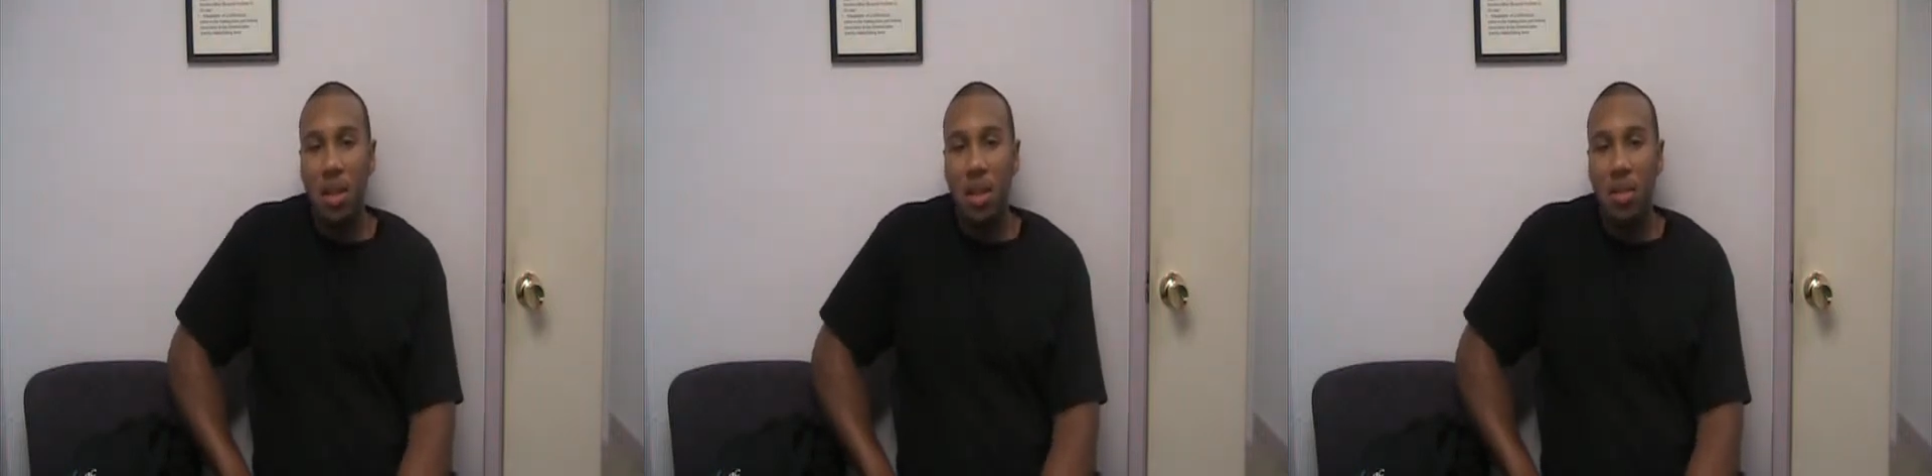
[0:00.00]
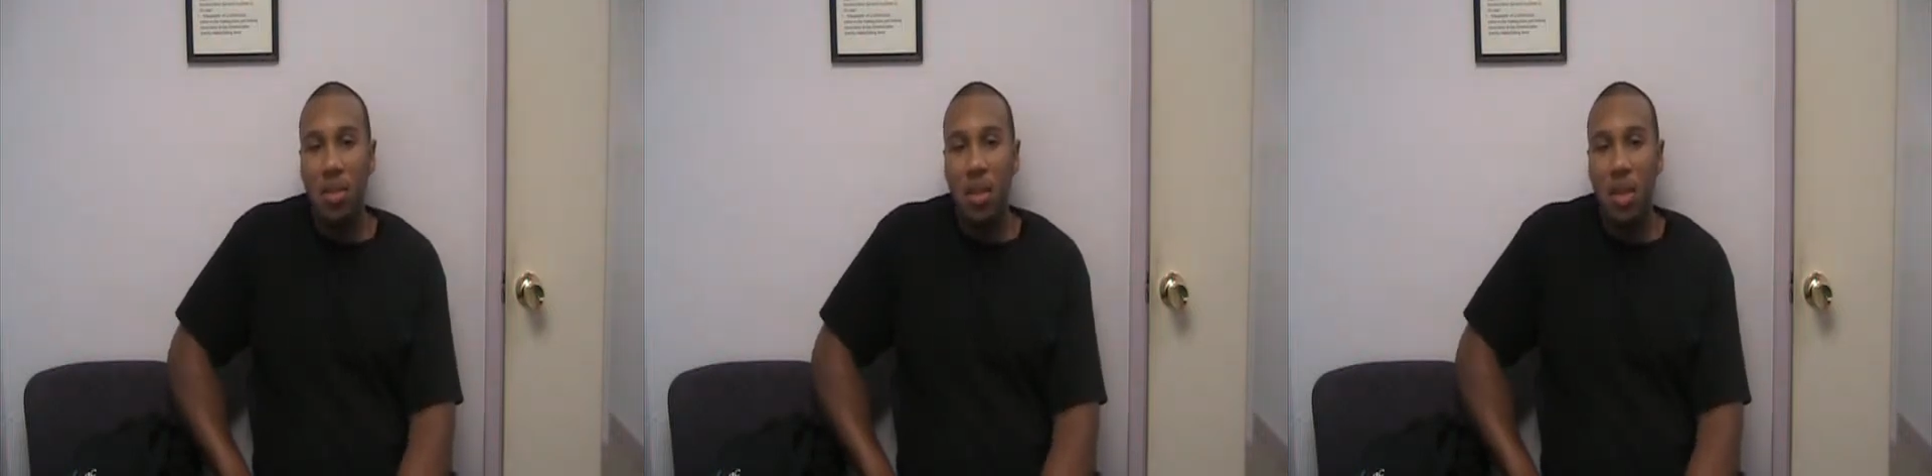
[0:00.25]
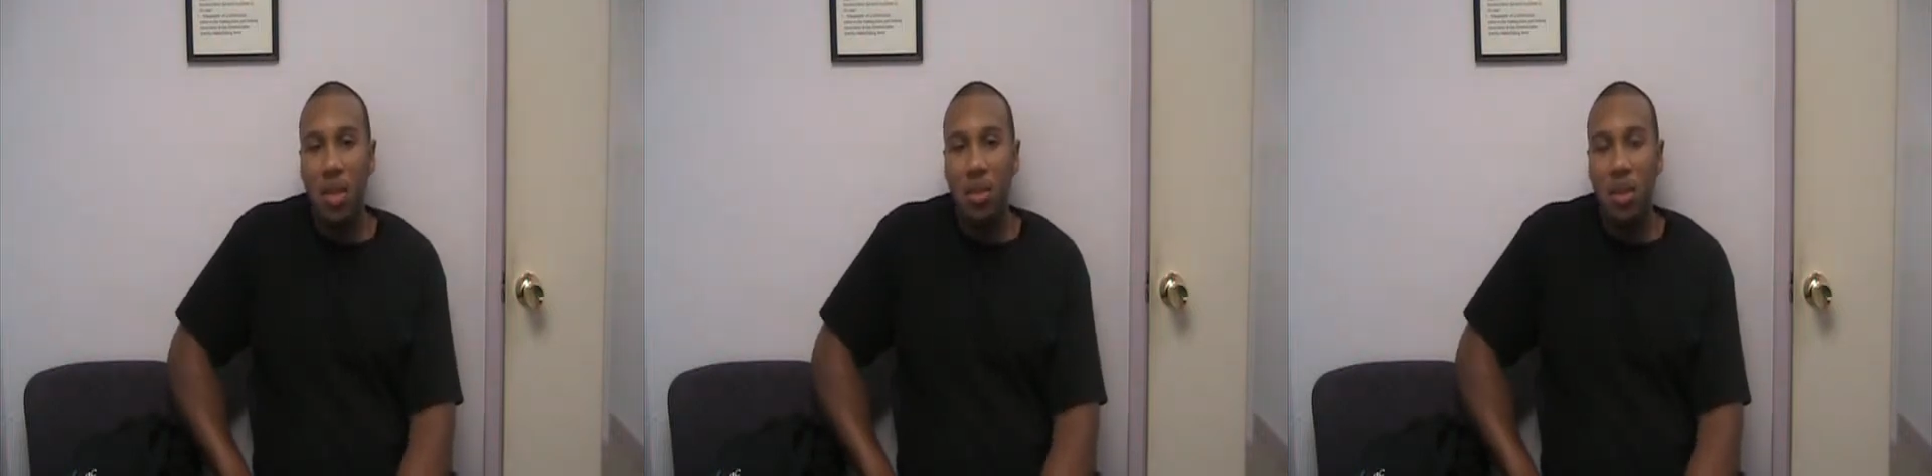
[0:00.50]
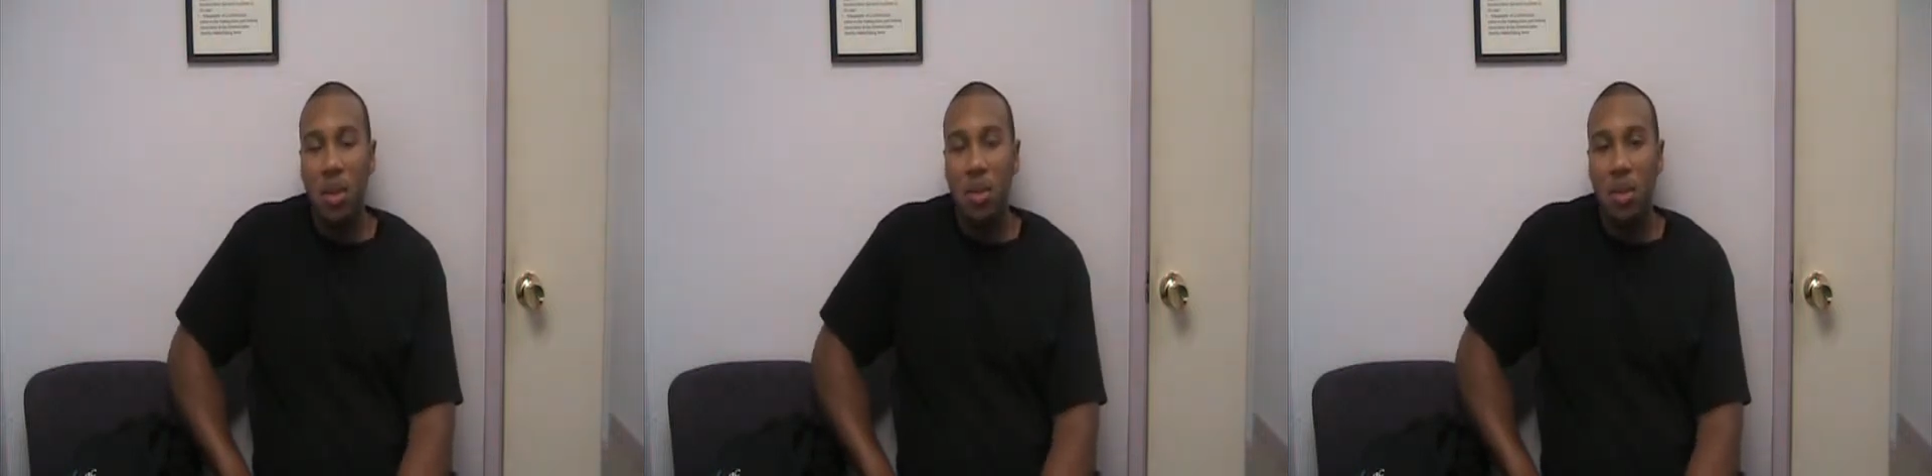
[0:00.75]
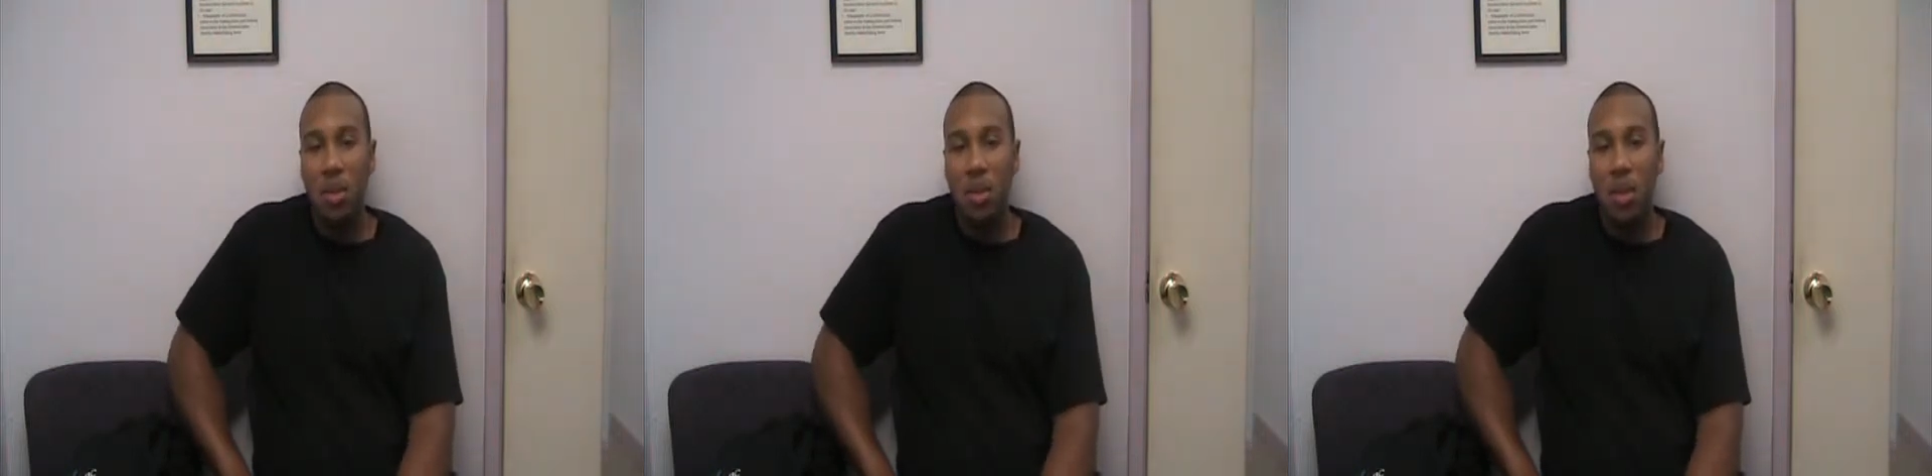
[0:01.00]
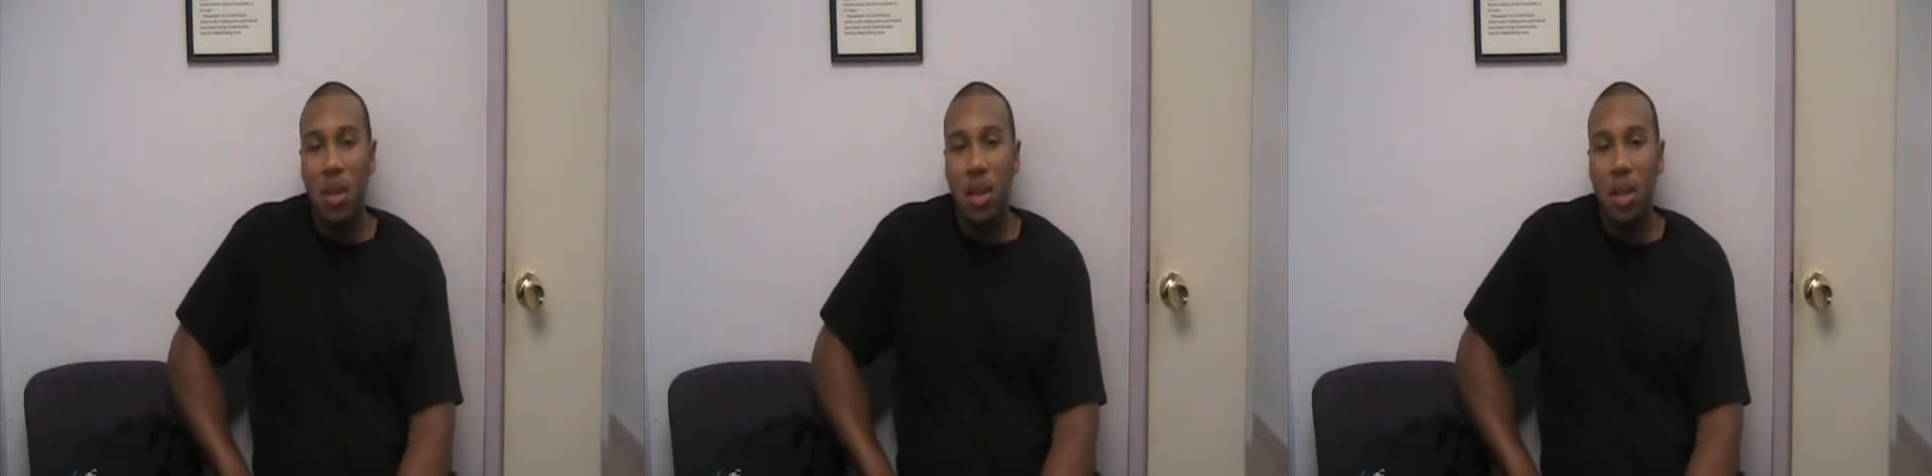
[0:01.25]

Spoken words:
and I felt like people